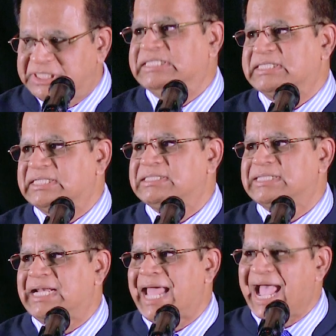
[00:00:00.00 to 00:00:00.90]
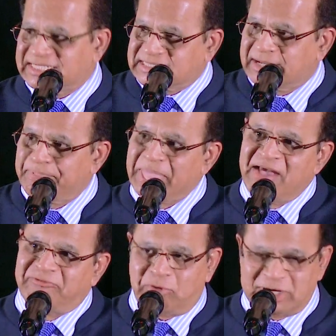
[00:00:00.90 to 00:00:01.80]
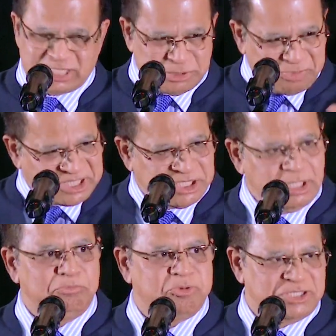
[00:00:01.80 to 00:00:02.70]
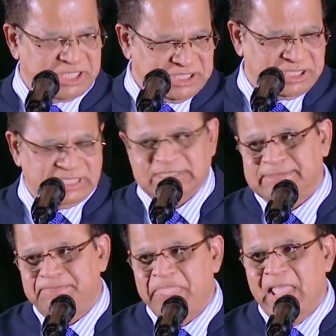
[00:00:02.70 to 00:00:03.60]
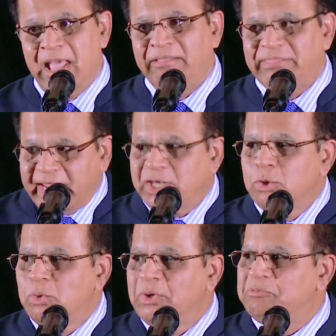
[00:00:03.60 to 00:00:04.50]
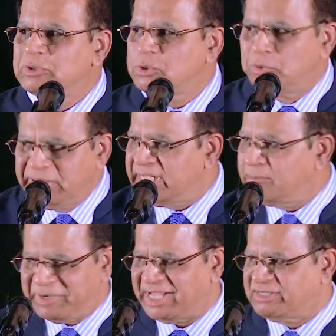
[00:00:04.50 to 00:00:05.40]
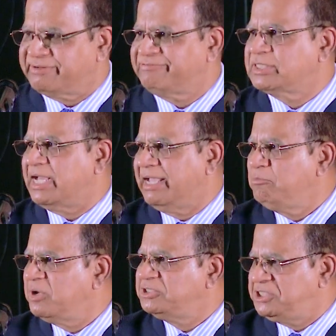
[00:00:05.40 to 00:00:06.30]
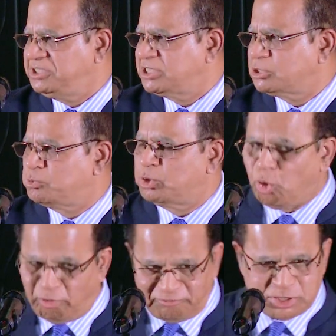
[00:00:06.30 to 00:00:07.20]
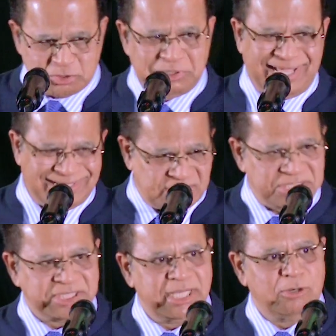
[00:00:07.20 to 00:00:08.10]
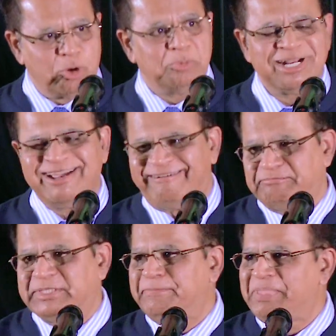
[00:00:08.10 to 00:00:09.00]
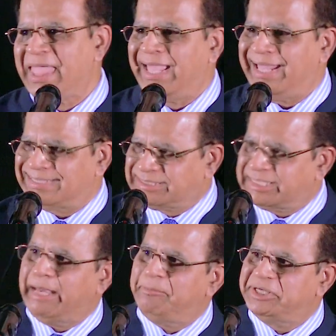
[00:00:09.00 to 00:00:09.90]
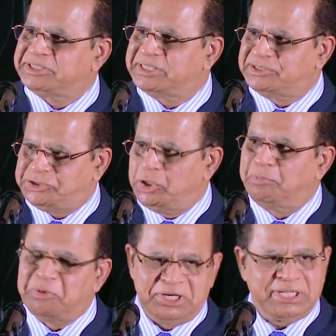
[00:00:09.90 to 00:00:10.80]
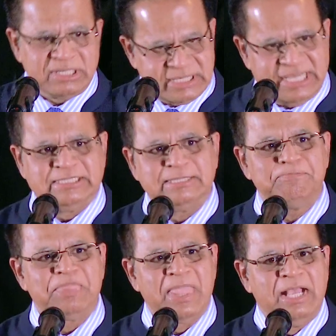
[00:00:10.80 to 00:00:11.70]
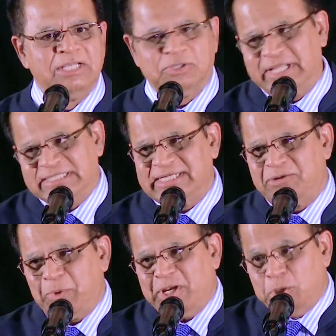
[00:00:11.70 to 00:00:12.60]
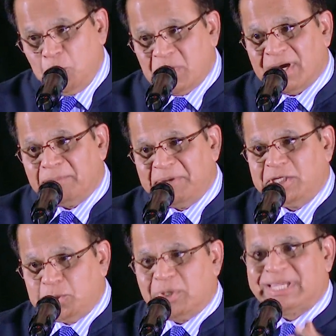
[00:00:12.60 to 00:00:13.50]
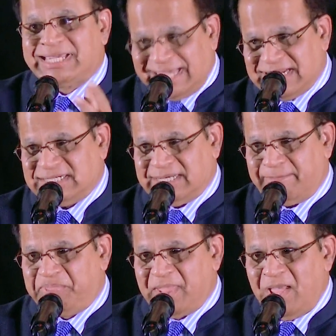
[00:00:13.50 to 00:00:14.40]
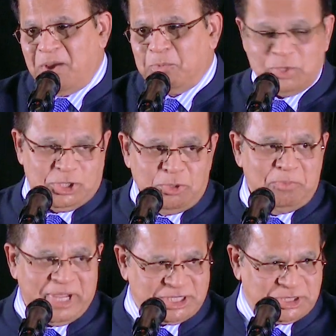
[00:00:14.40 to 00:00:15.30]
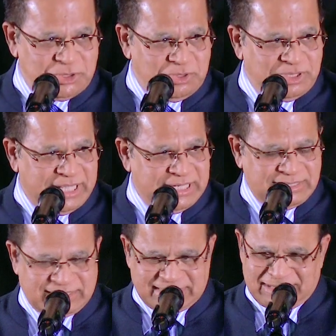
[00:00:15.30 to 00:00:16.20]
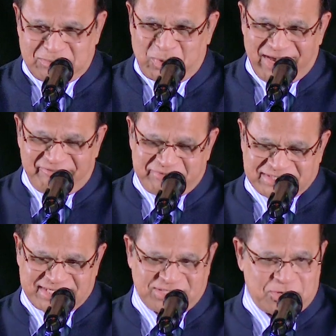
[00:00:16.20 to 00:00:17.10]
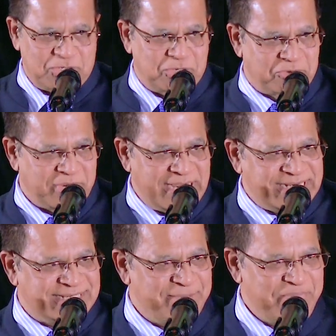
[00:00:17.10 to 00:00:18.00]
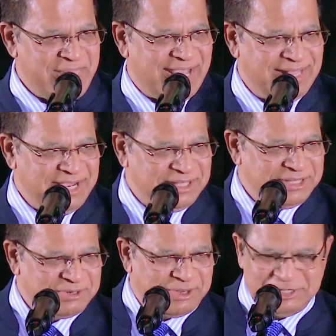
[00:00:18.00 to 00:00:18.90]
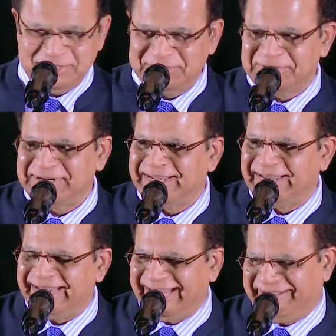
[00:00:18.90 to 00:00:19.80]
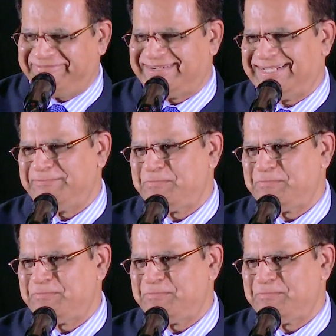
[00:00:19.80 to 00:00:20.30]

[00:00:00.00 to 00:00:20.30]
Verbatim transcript: Jesus and ask for special positions. They knew it was only a matter of time when Jesus would overthrow the existing Roman government and establish his geopolitical kingdom. So they said, When you come into your kingdom, would you make sure that uh, one of us sit on your right and the other on your left?